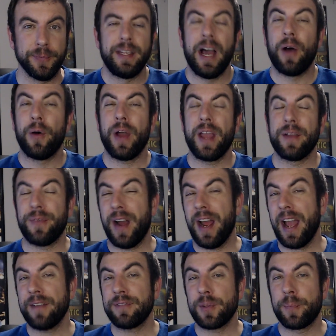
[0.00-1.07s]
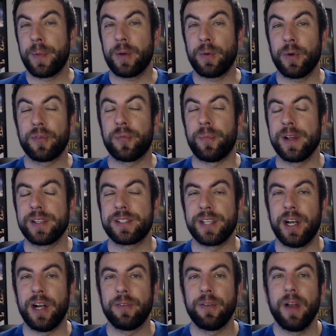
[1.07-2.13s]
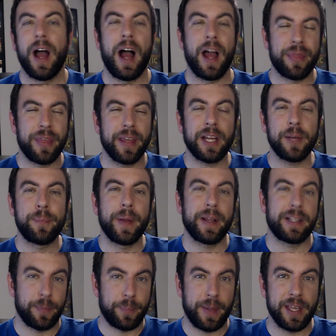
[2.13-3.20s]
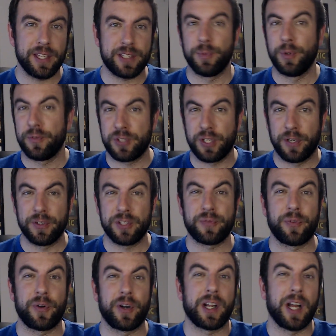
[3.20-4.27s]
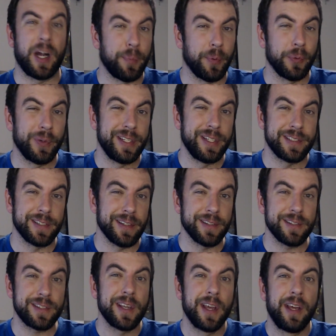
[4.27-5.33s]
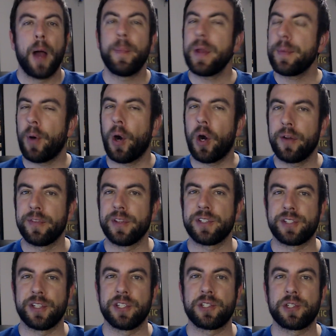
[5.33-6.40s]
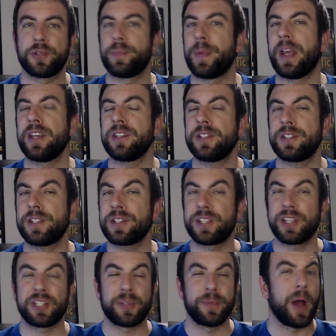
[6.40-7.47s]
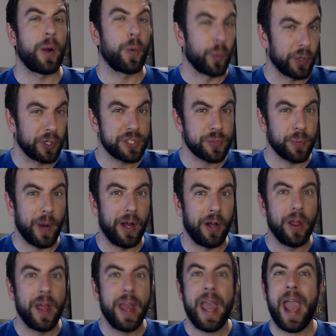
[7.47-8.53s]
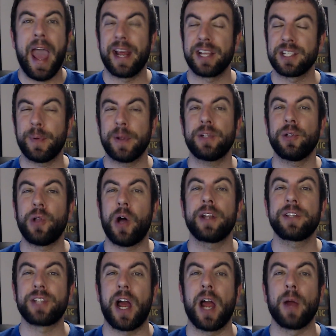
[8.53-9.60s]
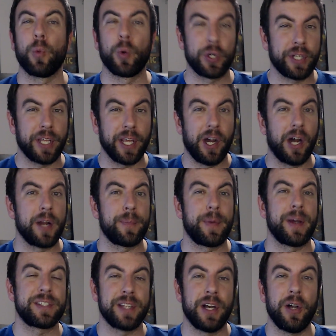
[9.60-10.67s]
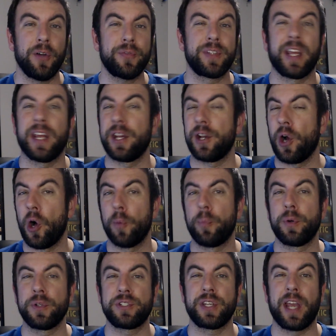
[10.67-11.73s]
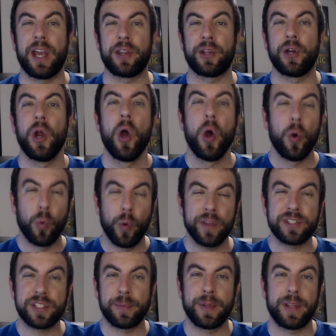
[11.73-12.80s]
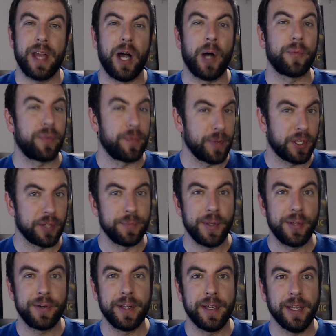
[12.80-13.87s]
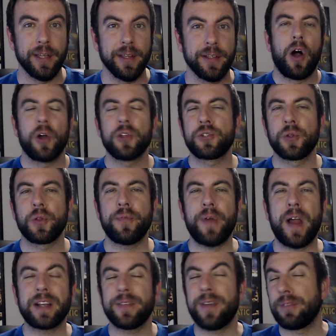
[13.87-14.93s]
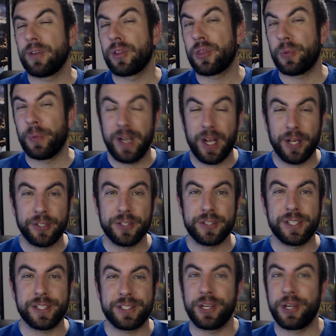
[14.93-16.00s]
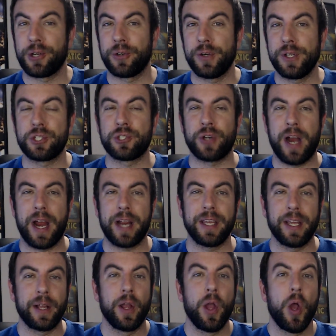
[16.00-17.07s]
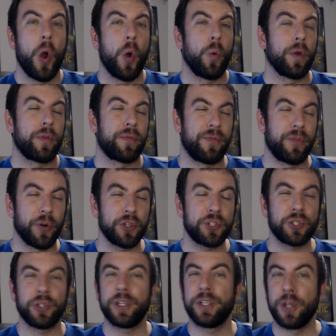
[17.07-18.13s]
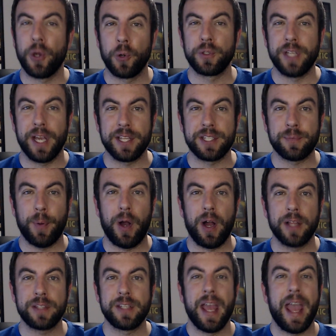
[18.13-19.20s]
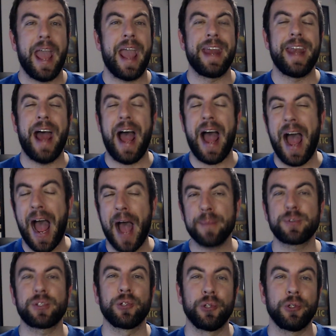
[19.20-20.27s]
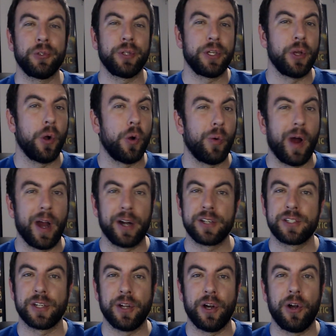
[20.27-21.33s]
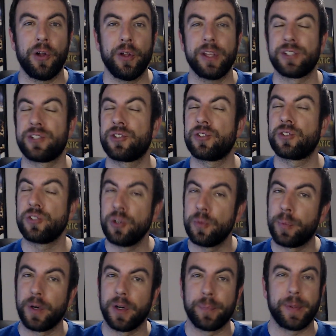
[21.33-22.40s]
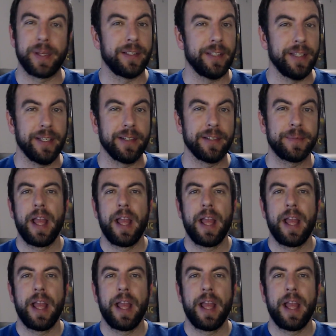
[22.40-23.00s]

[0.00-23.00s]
Now, if I have to pick one for myself, I think I'd pick the PS Move service for a couple reasons. A big part of this is, is because it's a system that works well and I spent a lot of time working on it myself to get it all put together with some of the help from the community. Also, the fact of having 360 degrees tracking with virtually no dead spots absolutely no wires at all is super appealing.